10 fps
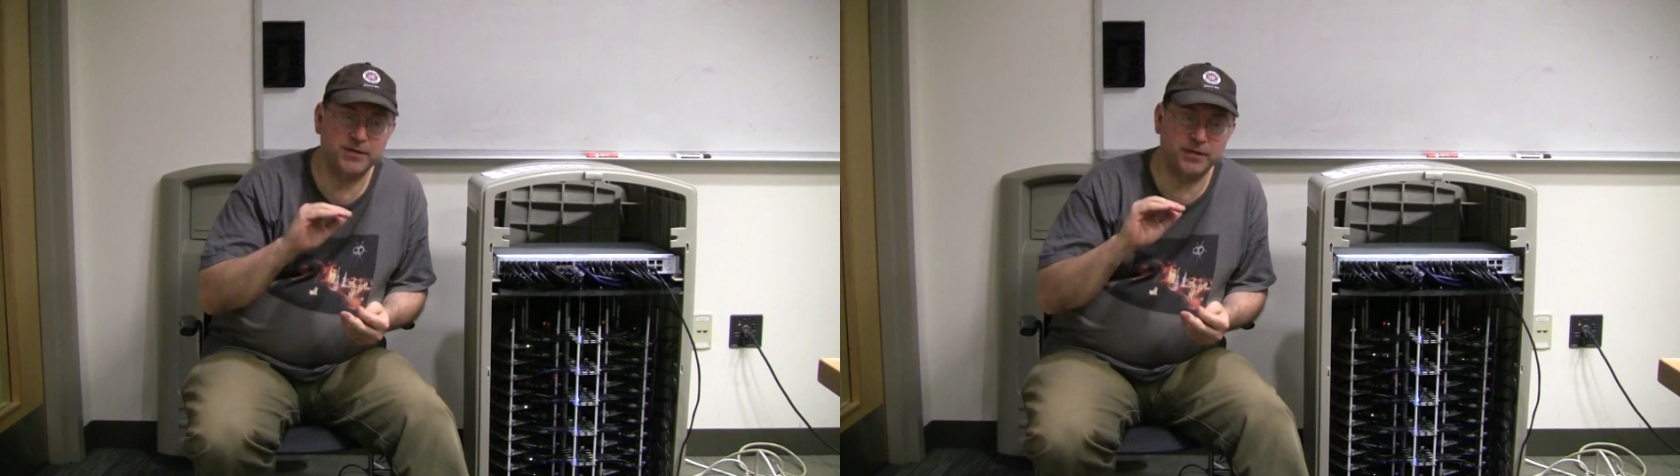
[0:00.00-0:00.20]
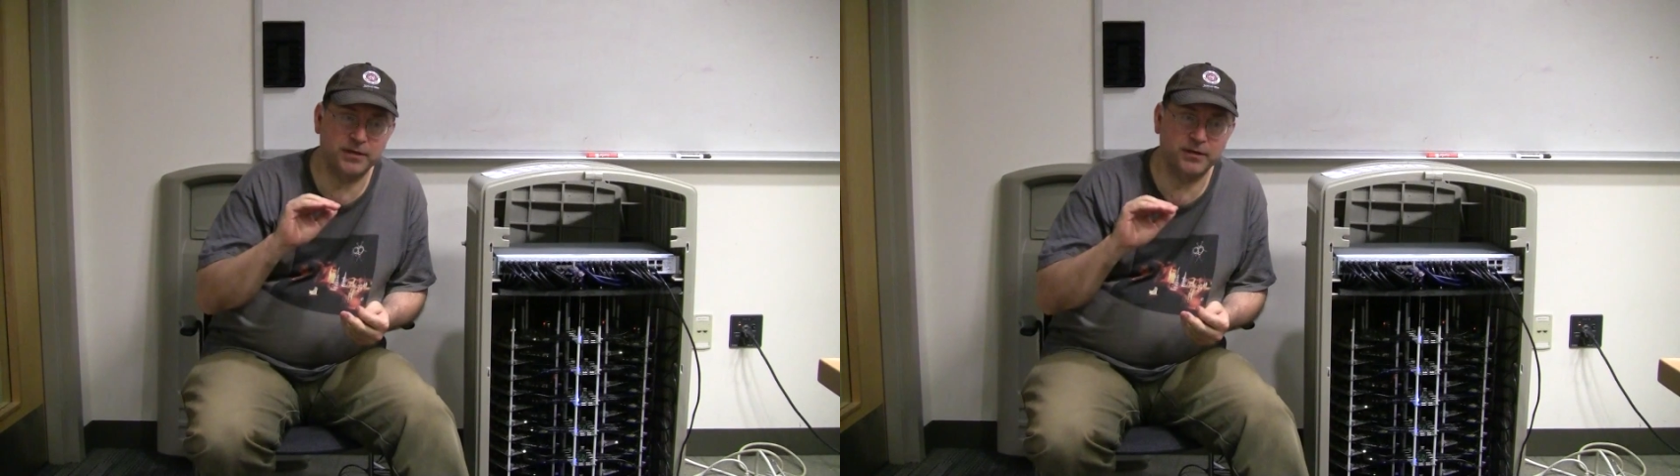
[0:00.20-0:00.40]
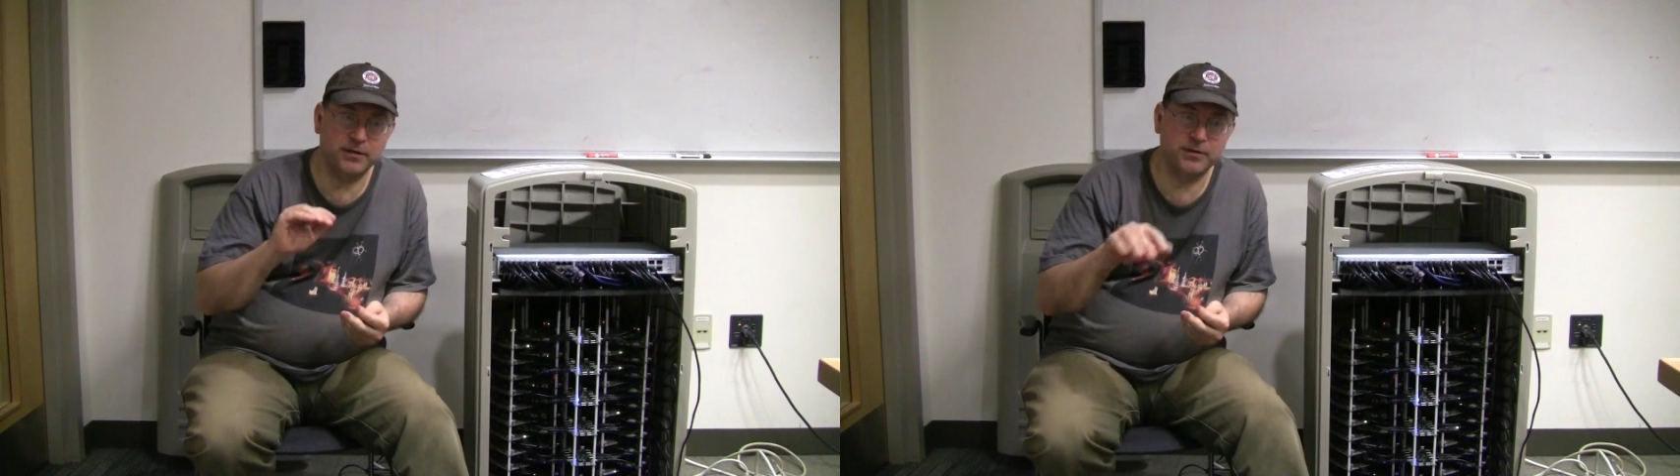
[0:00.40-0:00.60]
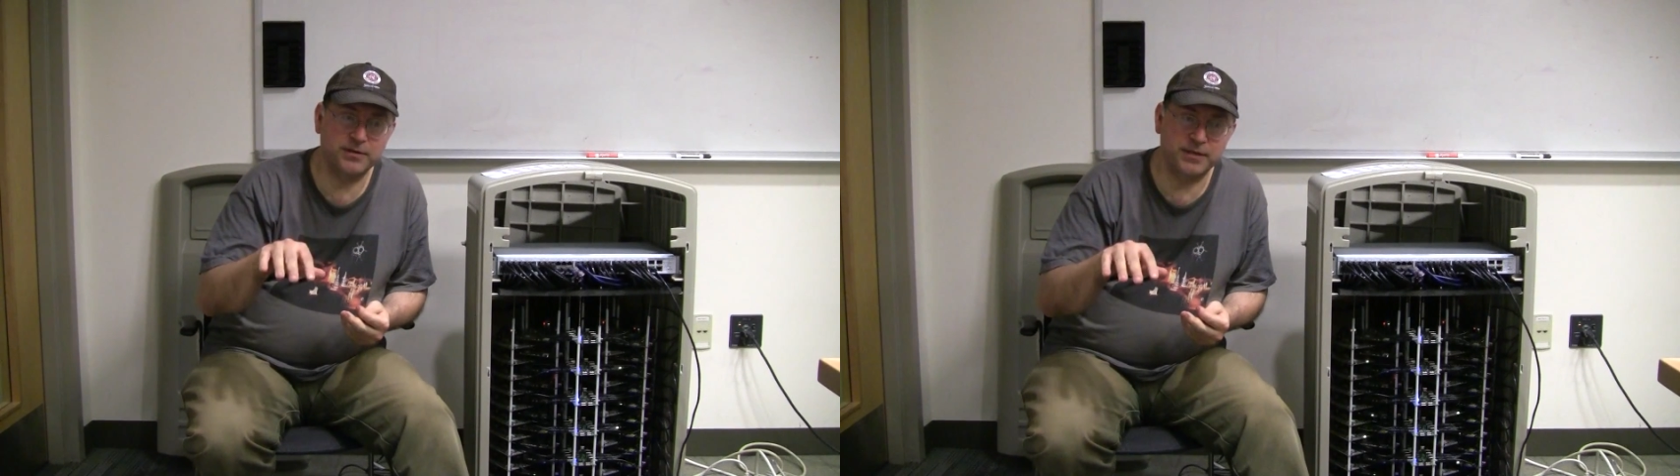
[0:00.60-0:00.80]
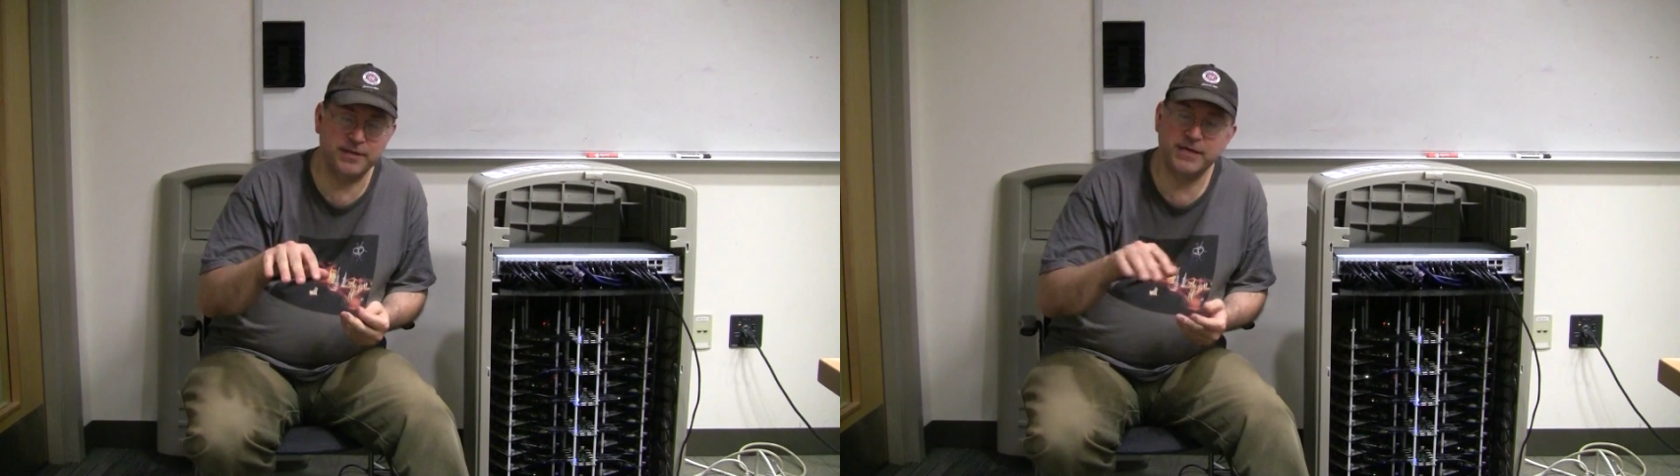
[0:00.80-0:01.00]

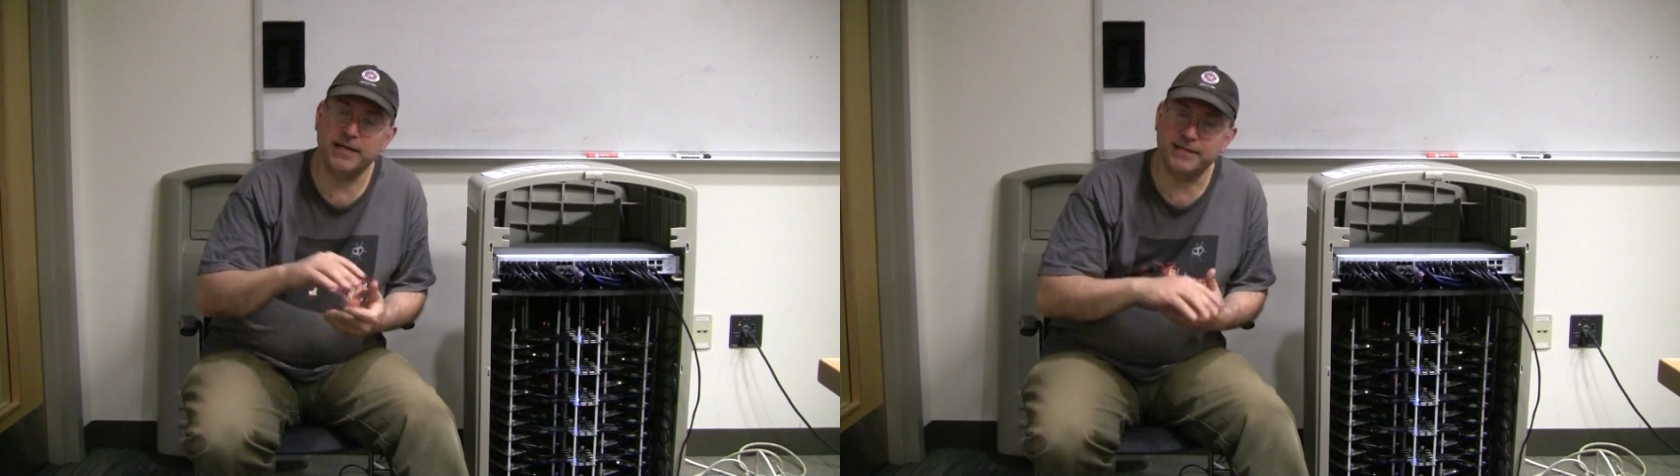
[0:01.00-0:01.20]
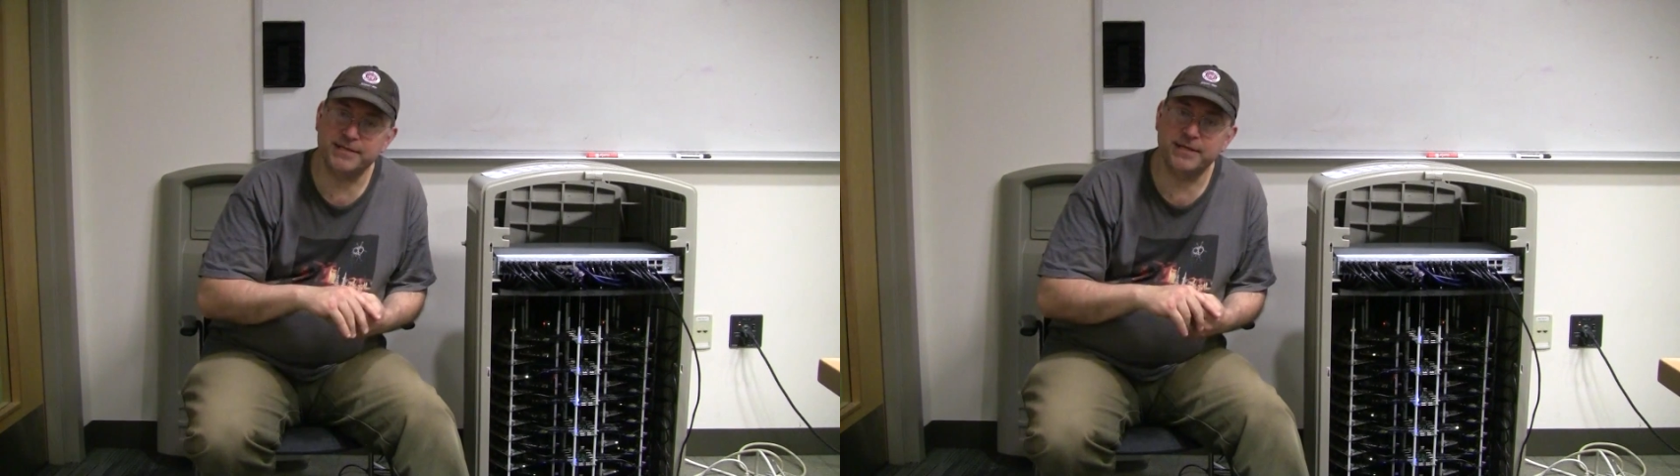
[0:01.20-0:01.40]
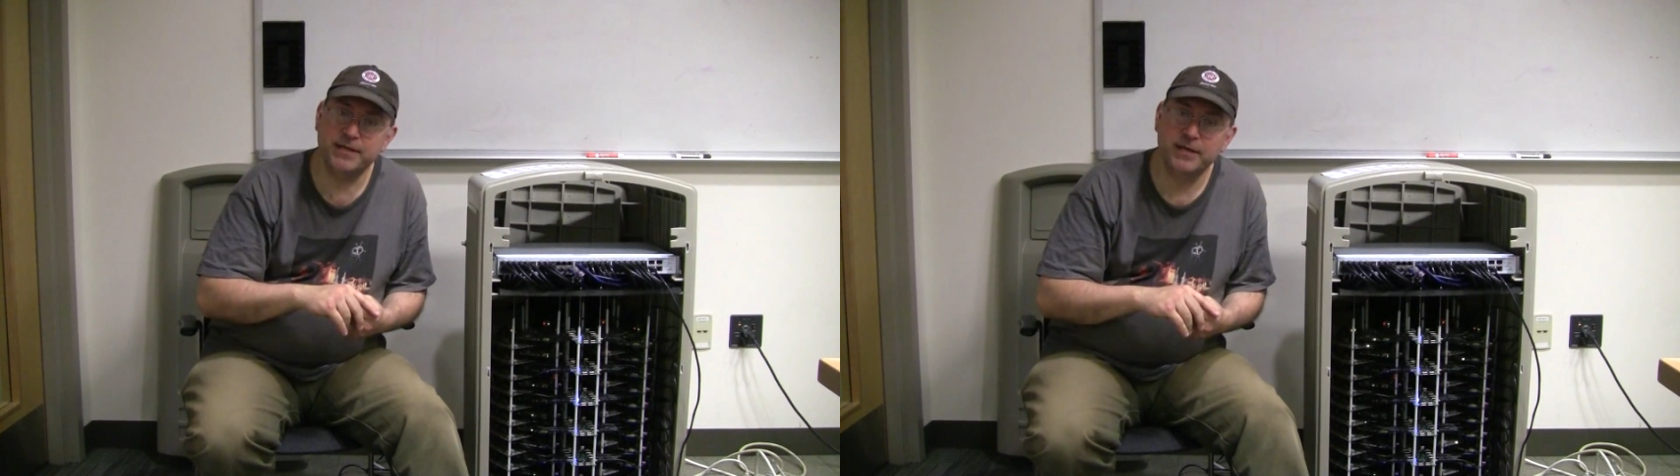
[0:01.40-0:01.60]
the disk,